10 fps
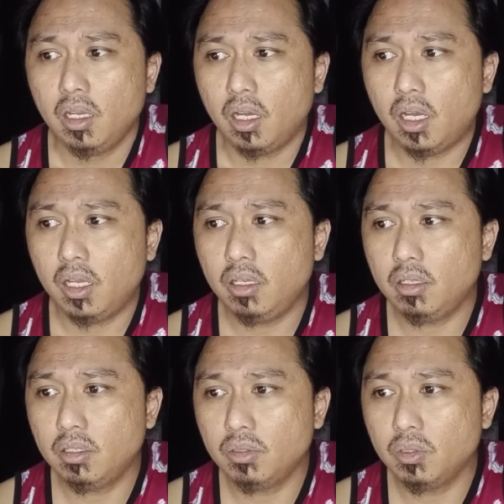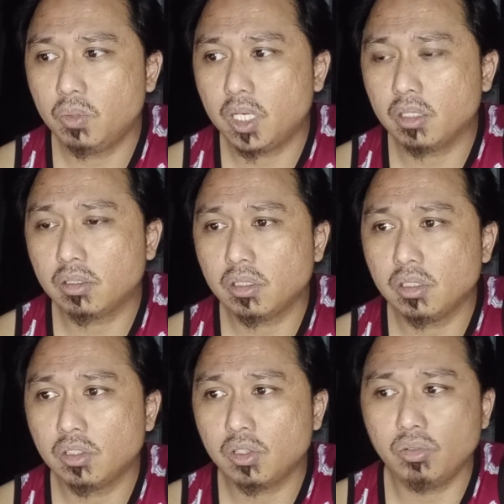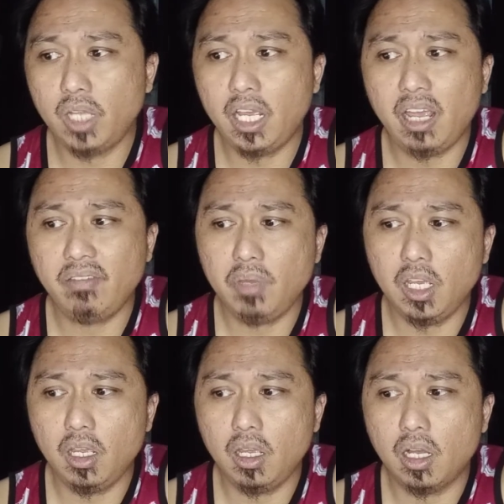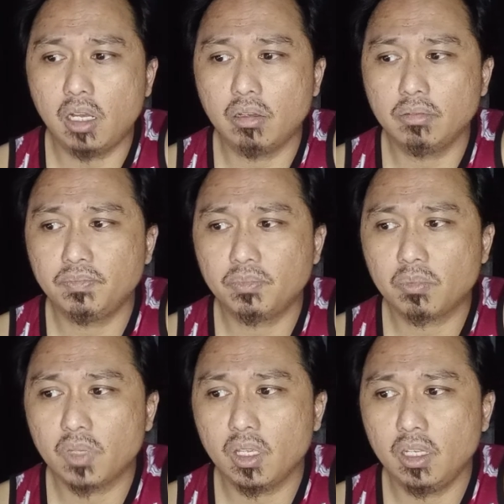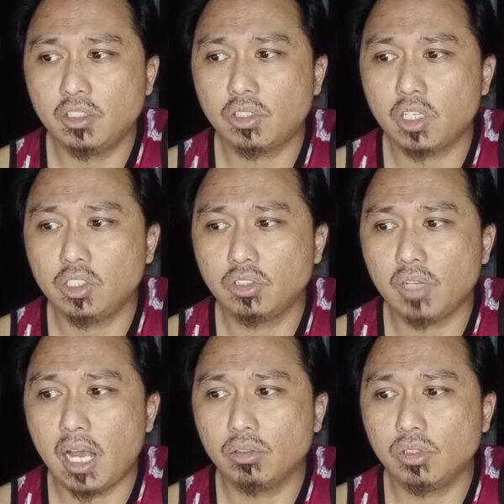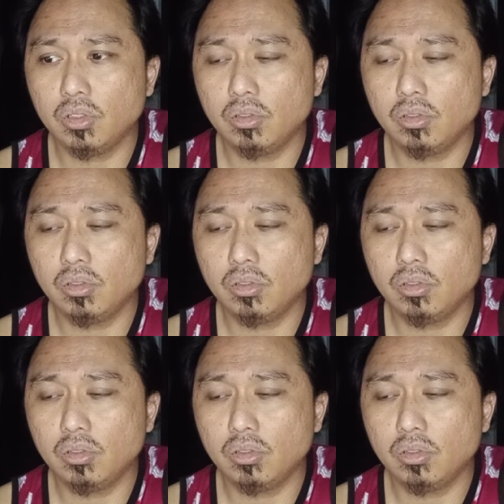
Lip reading: What else? So they gave me instructions on how